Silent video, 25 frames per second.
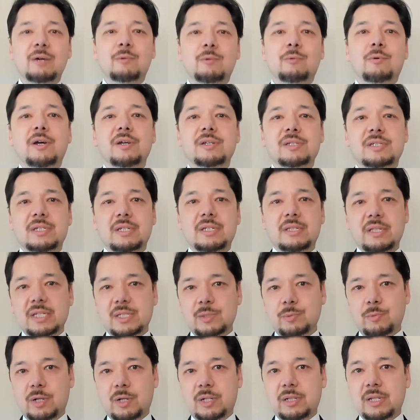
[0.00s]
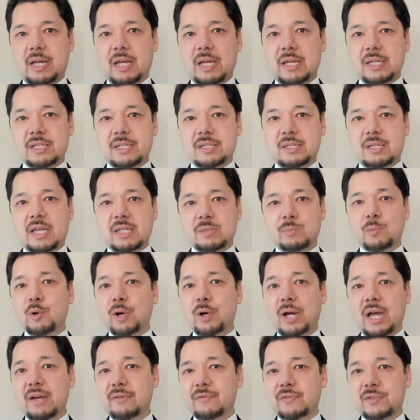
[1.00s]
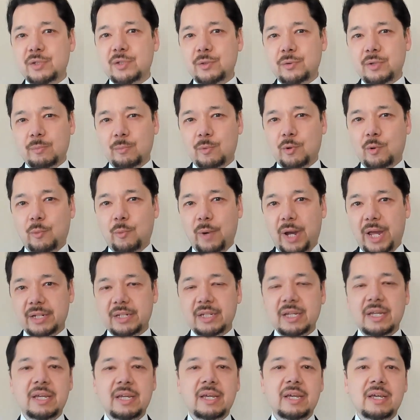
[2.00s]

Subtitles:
whereas this one that has more heft to it and more weight